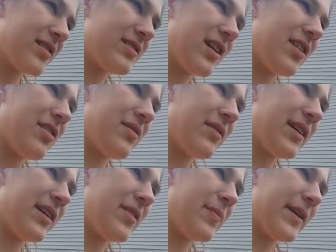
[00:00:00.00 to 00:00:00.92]
So, where
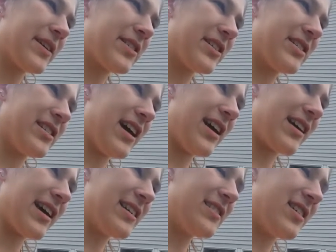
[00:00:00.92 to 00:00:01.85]
are the pictures? I,
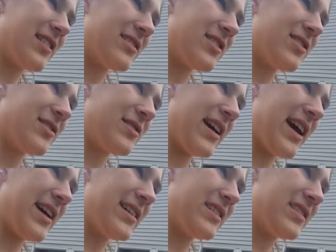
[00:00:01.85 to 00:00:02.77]
I guess I'll do
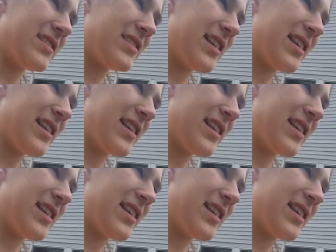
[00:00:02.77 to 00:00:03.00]
Annie's